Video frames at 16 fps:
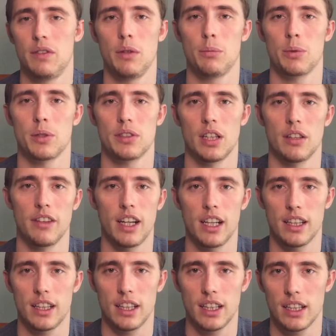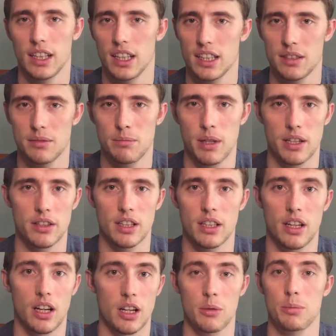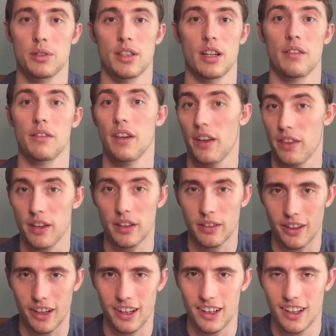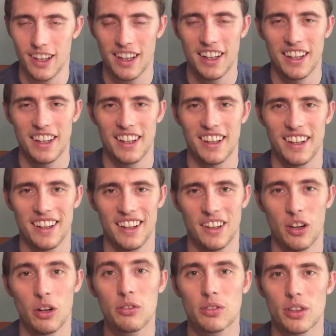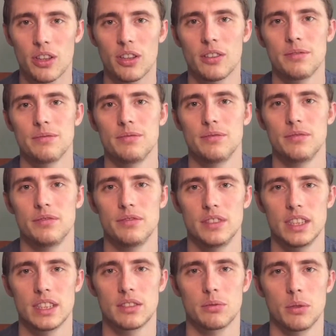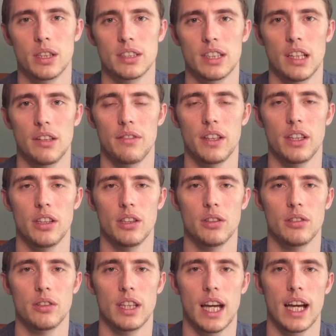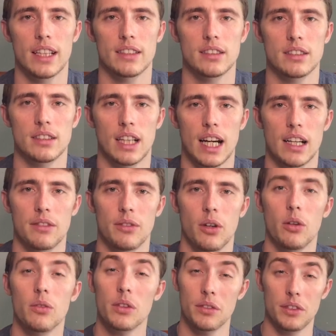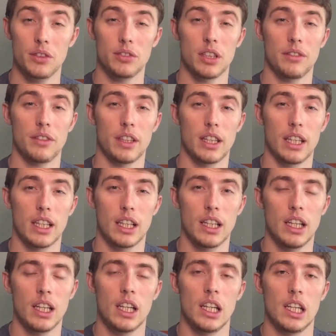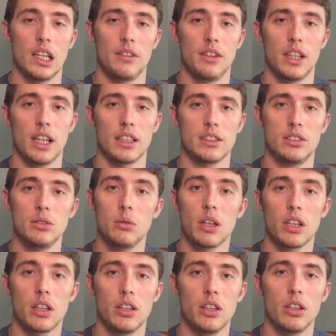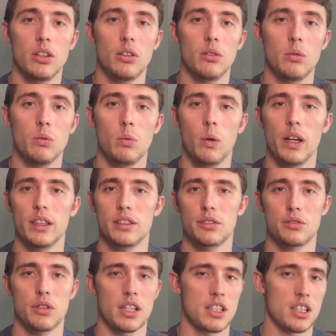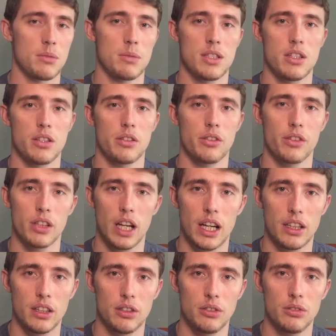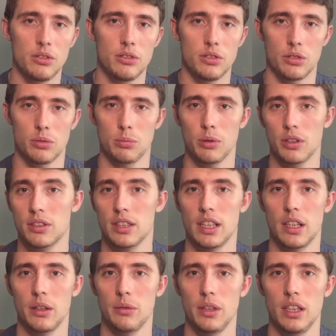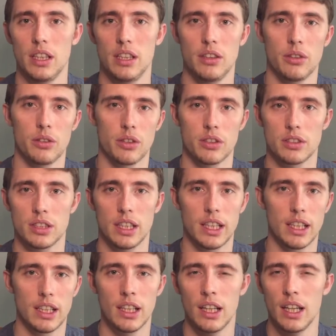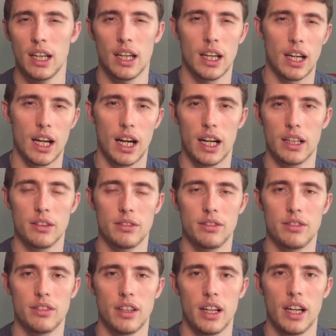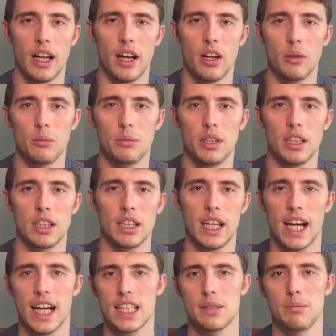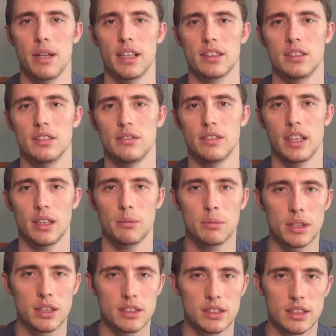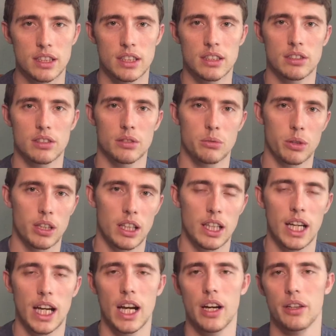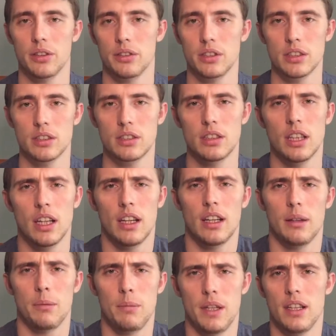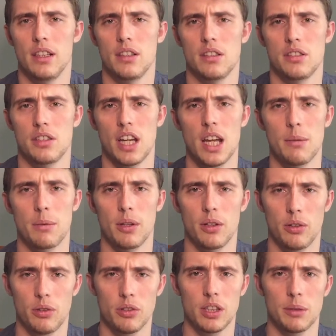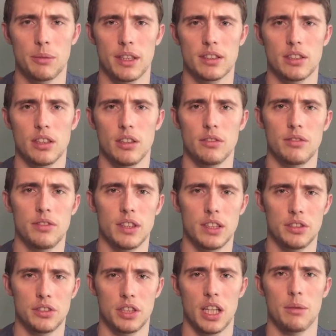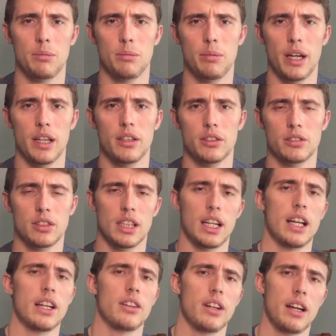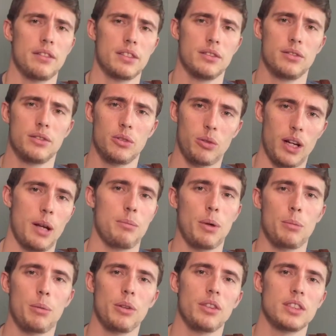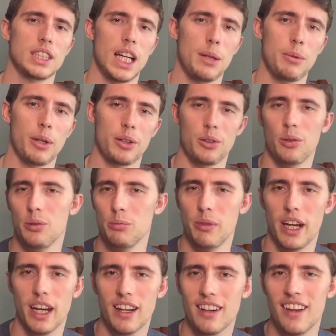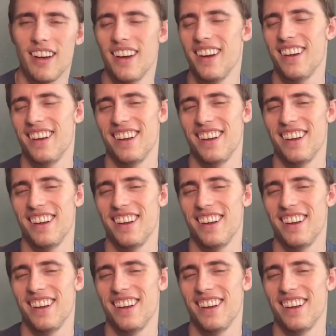50% of anything is better than 100% of nothing, right? Overall, this was a video that kind of overviews everything. If you guys do want to know what stretching material I use or books that I read in order to like kind of help me in the aspect of like business or working out or just being in shape and holding myself in shape better so that I don't have to cramp up all the time like an old man,